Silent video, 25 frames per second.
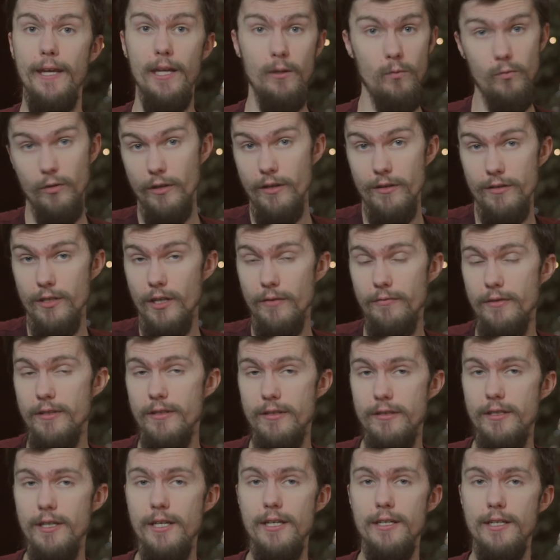It was often
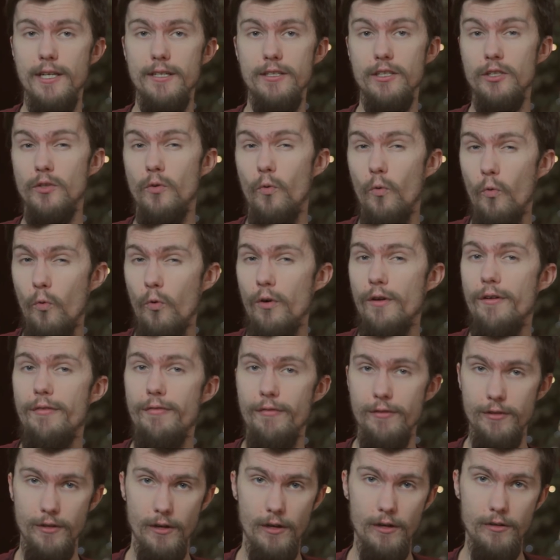seen as an
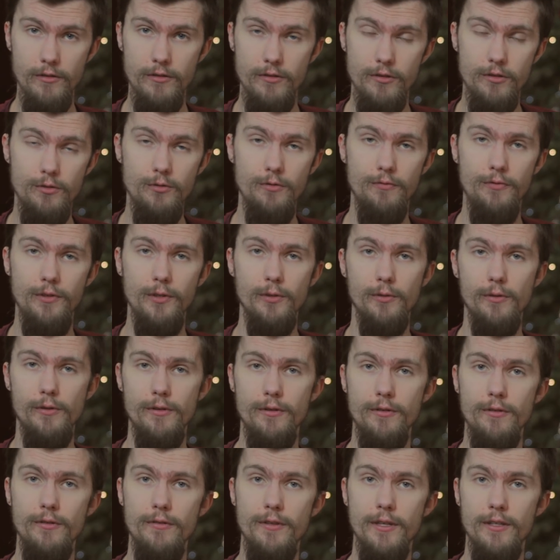orthodox Sufi
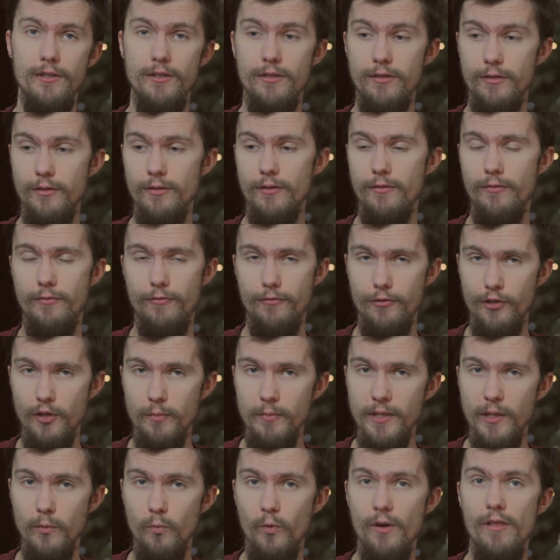order that stood
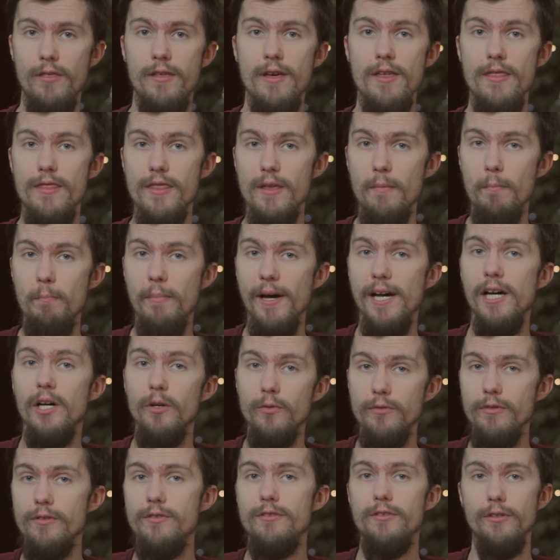firmly within the
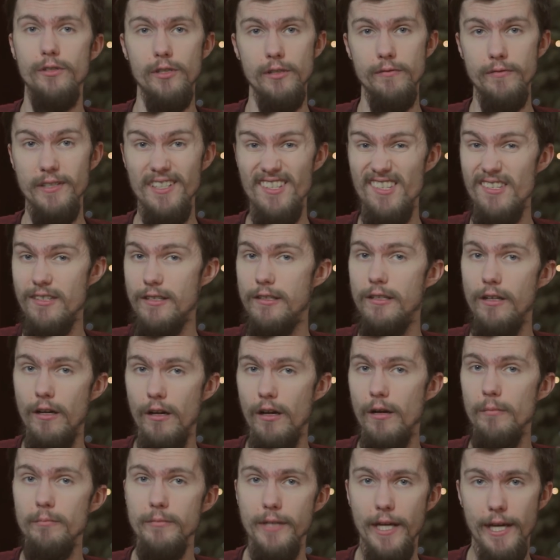bounds of
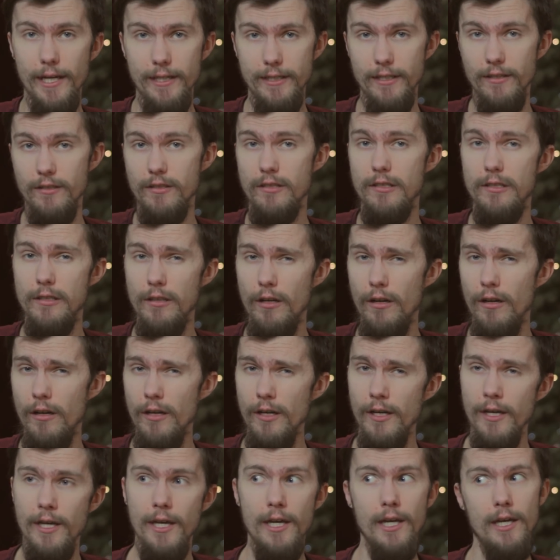Islam and its
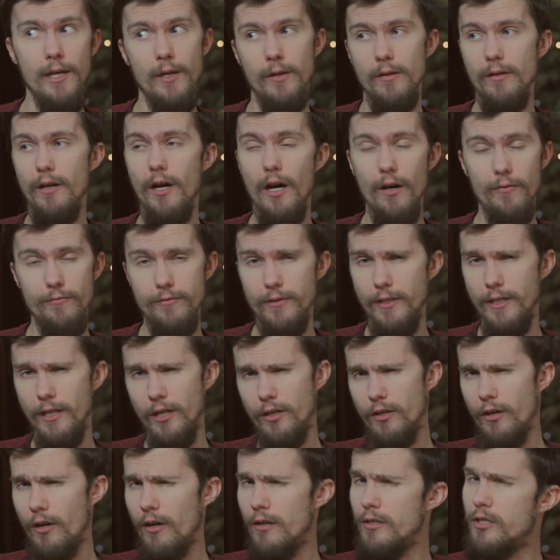law, often in
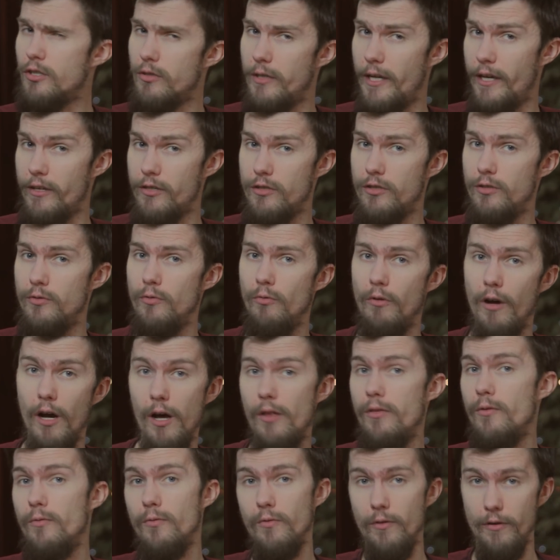contrast to
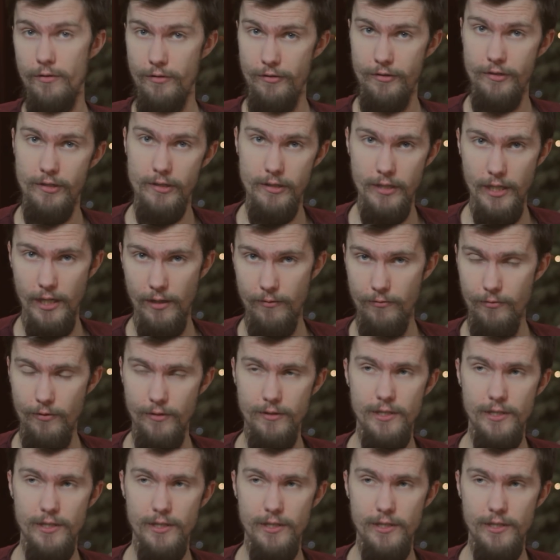other orders, like, for